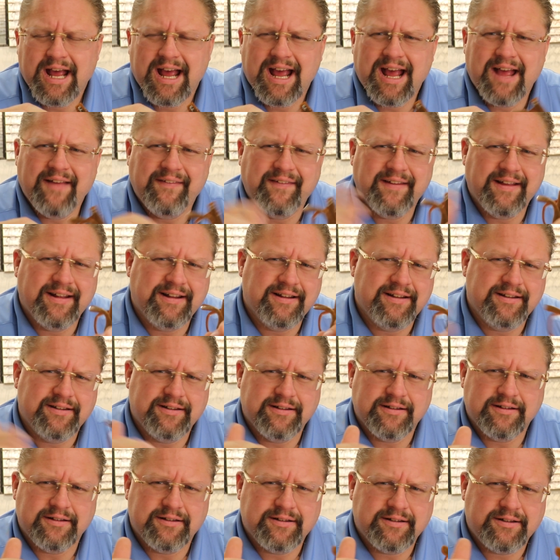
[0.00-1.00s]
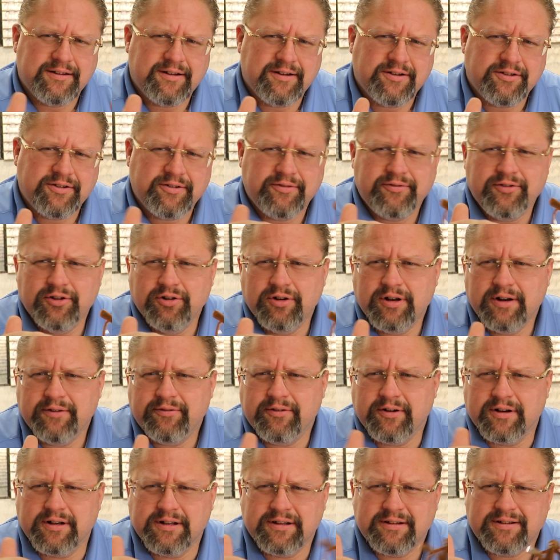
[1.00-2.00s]
and then there's a few
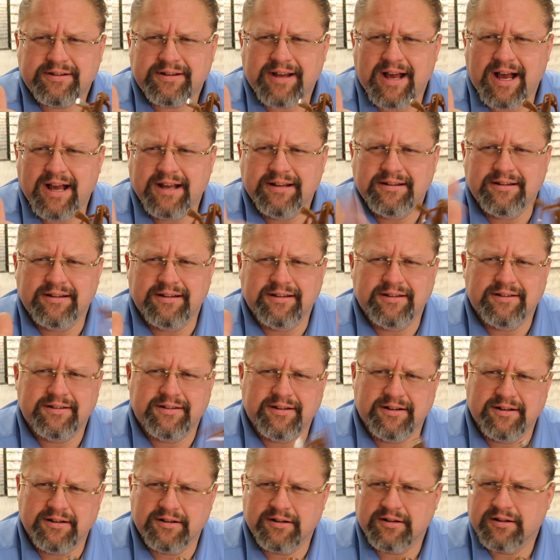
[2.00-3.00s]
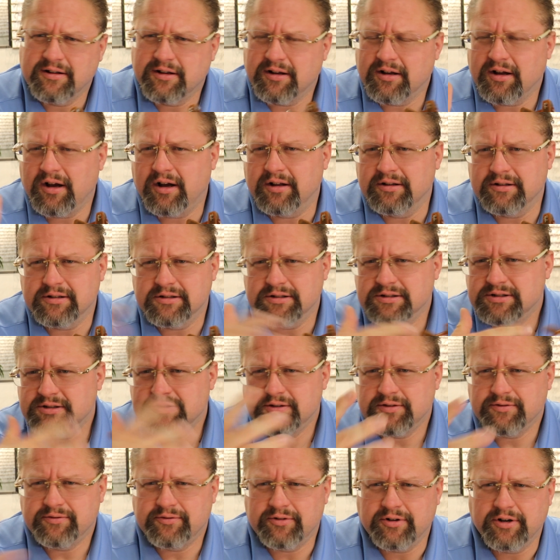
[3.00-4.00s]
different sizes and
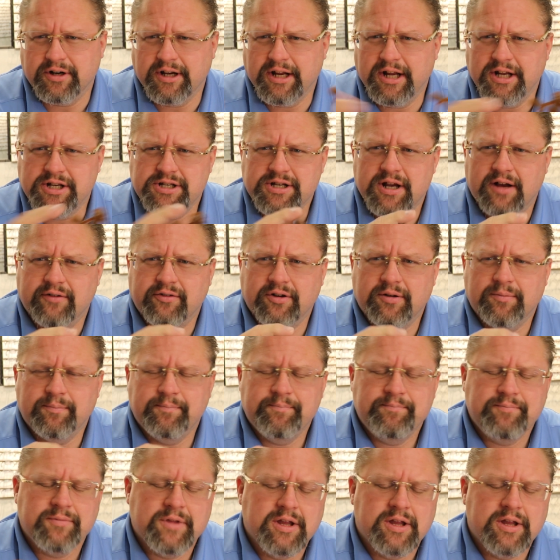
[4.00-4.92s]
colors for each of them.